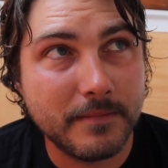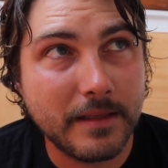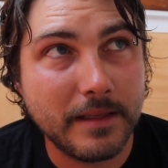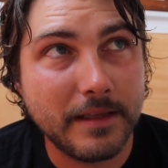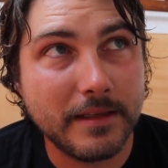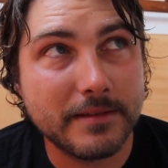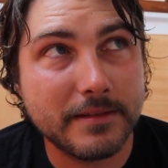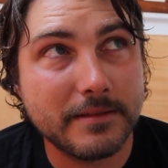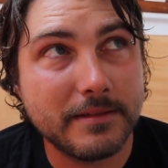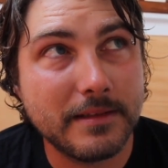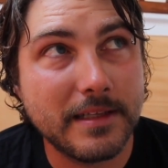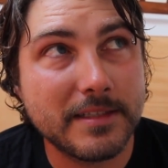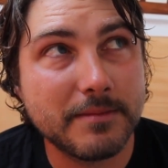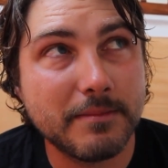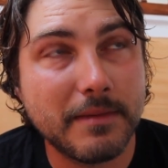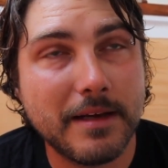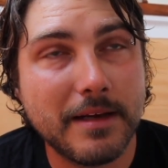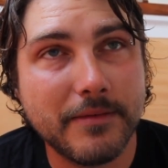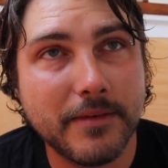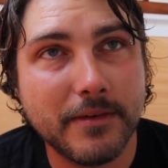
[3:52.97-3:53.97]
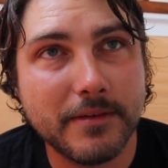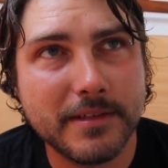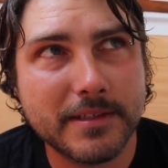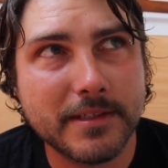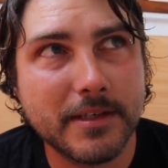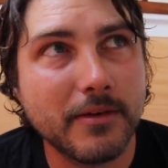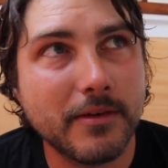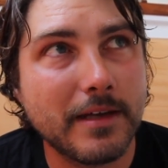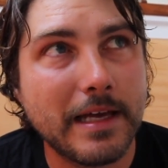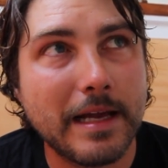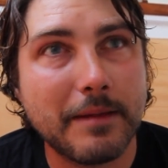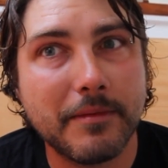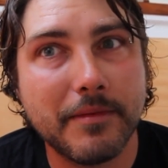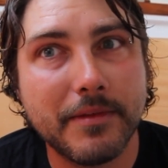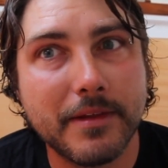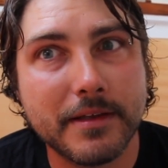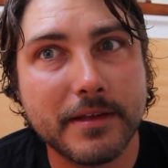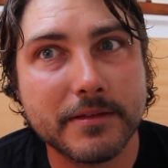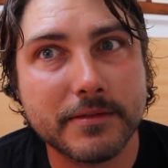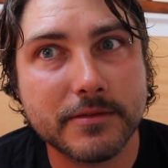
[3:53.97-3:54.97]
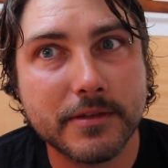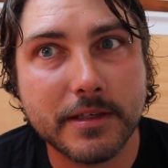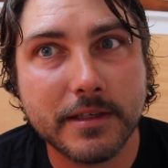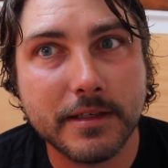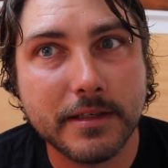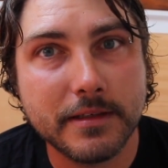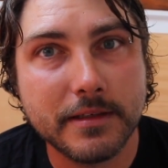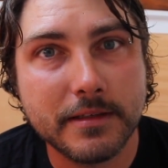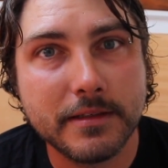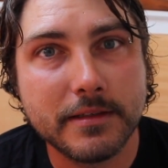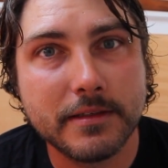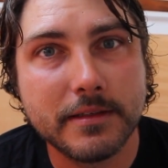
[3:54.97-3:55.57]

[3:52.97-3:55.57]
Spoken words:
At least that's my vote. This co-captain thing is tricky.